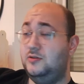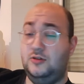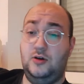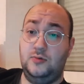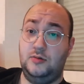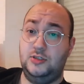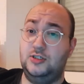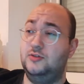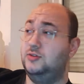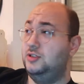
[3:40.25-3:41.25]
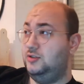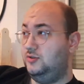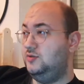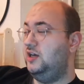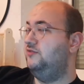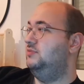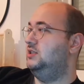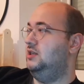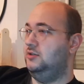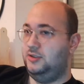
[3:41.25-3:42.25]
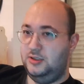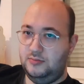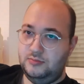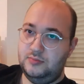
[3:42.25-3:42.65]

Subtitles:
Got Rowan sorted, gave him his lunch,